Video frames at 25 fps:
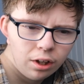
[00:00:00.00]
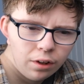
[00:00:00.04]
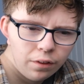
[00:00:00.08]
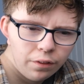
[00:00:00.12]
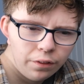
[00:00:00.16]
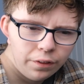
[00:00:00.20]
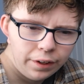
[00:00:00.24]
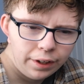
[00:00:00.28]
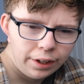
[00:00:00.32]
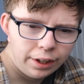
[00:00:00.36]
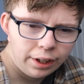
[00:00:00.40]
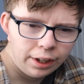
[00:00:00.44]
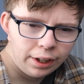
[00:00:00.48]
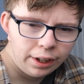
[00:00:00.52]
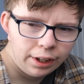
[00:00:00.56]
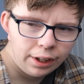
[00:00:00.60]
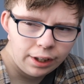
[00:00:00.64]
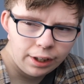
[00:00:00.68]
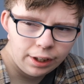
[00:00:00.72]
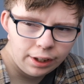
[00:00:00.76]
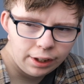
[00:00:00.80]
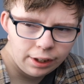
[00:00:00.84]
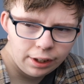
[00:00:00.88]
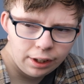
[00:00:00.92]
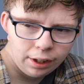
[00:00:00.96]

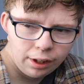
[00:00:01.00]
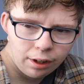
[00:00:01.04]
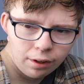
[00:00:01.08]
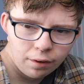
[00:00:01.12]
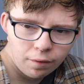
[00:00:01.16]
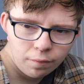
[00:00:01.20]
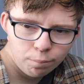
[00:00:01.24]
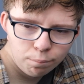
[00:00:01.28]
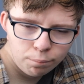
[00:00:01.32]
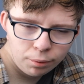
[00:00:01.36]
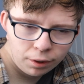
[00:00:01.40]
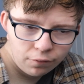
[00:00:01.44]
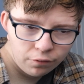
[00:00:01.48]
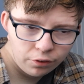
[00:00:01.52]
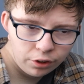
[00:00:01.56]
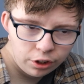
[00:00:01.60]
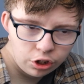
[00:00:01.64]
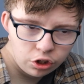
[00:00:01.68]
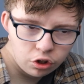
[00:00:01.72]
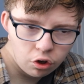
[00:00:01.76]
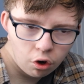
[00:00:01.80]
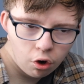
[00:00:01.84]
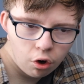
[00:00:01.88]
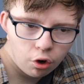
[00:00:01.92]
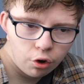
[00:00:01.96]
the Big Finish
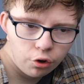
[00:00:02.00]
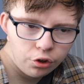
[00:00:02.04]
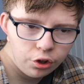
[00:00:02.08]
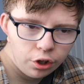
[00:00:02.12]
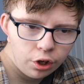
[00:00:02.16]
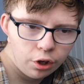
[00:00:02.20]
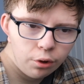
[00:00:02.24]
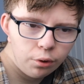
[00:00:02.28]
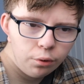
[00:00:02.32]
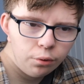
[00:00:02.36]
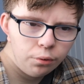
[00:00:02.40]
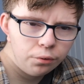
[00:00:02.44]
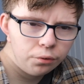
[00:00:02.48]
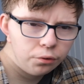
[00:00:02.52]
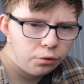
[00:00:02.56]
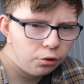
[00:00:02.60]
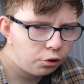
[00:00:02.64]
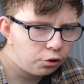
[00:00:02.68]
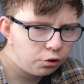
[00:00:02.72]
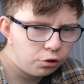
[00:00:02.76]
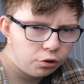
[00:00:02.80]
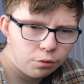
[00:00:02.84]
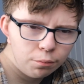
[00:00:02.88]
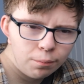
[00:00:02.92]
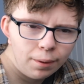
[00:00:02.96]
audios,
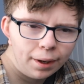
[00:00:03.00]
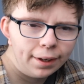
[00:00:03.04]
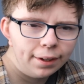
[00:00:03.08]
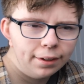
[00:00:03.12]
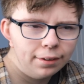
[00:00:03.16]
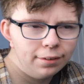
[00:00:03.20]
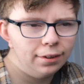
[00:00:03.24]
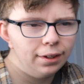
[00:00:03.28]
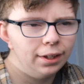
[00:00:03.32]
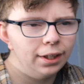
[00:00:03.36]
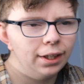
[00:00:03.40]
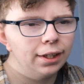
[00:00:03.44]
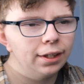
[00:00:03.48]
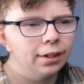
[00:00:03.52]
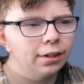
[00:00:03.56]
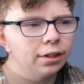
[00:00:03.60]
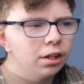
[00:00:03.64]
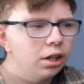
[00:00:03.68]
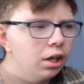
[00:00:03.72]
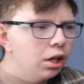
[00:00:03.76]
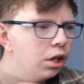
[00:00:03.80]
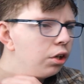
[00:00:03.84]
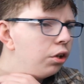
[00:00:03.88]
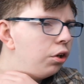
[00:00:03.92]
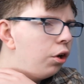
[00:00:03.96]
Doctor Who magazine.
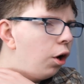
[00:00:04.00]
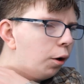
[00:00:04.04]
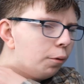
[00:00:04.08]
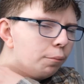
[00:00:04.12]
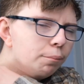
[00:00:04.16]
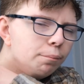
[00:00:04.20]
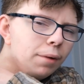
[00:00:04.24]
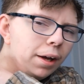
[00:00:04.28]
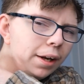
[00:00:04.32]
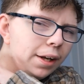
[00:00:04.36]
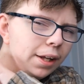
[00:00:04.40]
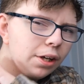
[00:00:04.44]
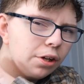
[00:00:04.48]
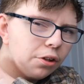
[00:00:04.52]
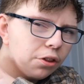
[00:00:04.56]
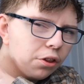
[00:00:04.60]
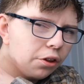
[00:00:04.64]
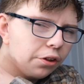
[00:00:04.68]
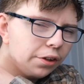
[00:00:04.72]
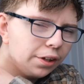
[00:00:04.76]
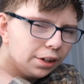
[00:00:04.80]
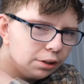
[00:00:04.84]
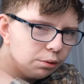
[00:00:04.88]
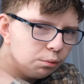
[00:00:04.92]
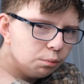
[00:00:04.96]
Not many other
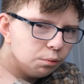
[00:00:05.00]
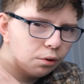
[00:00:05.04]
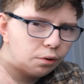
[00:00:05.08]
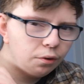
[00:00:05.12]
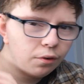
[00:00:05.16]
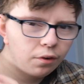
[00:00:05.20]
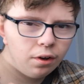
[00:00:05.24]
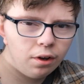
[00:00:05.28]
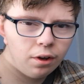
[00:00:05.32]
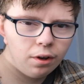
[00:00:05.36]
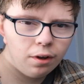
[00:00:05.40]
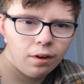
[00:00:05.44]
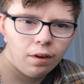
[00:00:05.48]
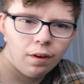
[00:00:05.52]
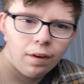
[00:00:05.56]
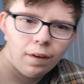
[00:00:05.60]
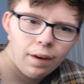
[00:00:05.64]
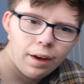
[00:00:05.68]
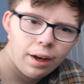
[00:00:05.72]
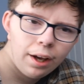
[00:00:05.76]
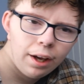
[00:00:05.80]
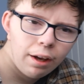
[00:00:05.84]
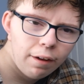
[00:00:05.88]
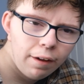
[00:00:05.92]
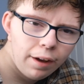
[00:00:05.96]
things were
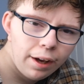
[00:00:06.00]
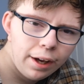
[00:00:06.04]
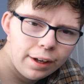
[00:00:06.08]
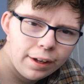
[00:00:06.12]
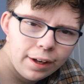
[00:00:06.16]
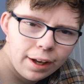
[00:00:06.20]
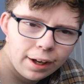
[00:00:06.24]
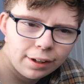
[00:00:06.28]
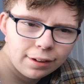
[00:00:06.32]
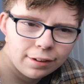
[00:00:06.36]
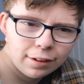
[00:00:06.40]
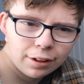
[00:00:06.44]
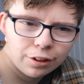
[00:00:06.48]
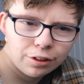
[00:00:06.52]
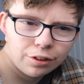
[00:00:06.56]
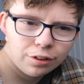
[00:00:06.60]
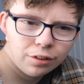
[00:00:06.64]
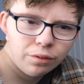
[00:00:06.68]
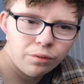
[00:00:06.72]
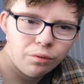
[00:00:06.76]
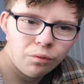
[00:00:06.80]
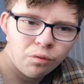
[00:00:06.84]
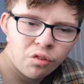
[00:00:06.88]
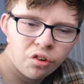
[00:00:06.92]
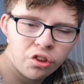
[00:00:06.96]
in
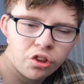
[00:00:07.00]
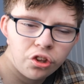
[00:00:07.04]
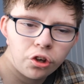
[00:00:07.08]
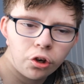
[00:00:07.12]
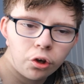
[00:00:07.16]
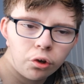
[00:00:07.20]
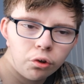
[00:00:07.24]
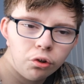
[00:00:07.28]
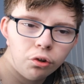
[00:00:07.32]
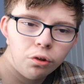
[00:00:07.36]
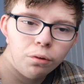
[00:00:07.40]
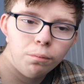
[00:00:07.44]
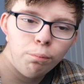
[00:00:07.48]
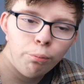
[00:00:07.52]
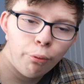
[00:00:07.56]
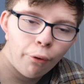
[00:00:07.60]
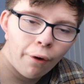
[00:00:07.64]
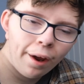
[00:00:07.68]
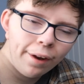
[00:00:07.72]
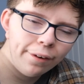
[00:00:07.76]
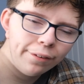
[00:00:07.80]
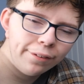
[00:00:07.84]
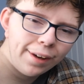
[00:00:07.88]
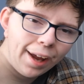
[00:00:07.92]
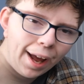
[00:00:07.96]
existence for the Doctor Who
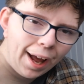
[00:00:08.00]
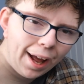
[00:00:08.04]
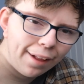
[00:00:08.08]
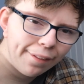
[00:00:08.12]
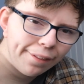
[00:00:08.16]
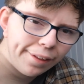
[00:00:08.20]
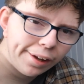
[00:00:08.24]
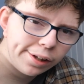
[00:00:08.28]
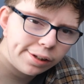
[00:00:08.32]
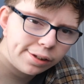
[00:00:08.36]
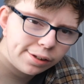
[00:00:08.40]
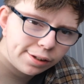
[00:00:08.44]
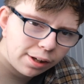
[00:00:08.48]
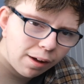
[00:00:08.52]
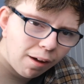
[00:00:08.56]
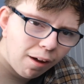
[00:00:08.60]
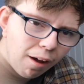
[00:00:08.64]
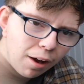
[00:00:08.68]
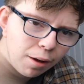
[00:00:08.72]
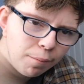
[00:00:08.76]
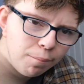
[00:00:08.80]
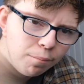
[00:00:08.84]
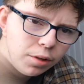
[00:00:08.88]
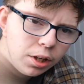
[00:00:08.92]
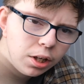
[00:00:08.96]
brand at that
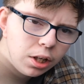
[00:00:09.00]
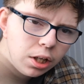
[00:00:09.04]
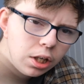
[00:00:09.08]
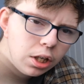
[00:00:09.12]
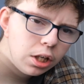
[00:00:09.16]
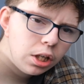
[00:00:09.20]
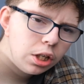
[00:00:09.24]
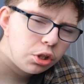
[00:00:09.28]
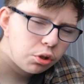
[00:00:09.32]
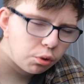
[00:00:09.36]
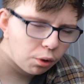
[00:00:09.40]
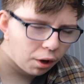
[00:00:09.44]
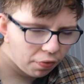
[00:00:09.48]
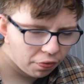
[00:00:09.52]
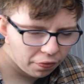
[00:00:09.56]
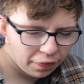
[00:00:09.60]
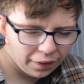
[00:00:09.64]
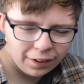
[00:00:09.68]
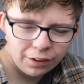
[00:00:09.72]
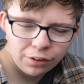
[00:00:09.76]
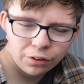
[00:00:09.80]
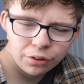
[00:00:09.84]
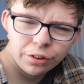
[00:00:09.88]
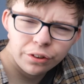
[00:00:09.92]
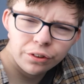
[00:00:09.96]
time. So I
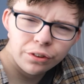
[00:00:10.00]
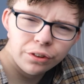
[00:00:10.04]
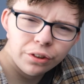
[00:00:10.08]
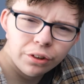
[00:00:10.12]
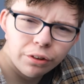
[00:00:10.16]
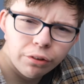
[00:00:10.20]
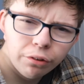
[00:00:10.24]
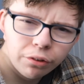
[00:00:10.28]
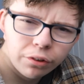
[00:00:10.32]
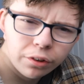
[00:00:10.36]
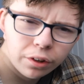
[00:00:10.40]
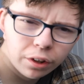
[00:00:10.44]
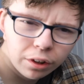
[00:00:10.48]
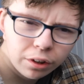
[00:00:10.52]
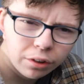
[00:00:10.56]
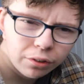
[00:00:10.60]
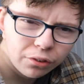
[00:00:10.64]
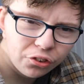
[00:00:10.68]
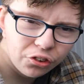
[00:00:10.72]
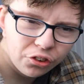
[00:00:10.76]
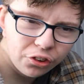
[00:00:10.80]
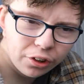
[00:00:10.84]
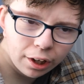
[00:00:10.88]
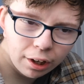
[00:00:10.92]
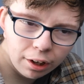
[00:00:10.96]
think that there's
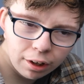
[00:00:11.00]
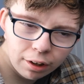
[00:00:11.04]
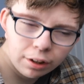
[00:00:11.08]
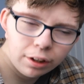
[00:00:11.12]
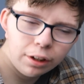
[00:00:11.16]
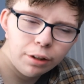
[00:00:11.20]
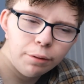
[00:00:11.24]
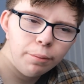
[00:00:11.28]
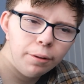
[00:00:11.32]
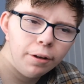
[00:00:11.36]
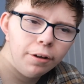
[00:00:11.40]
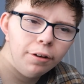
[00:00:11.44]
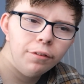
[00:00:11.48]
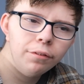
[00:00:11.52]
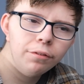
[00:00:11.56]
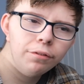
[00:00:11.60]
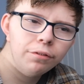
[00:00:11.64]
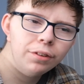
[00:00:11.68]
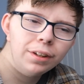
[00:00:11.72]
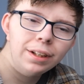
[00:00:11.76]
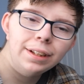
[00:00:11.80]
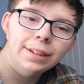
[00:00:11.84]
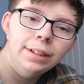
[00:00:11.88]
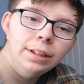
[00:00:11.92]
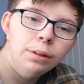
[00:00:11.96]
still a little bit of
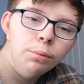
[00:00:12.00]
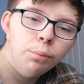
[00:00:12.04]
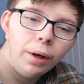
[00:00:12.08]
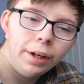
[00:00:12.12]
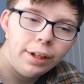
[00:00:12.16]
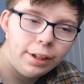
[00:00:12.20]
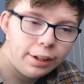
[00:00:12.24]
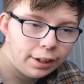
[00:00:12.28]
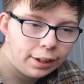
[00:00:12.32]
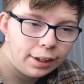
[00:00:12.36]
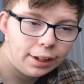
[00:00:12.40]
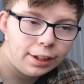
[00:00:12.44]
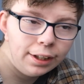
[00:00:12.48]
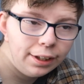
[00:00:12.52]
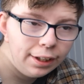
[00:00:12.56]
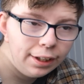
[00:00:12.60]
leeway you can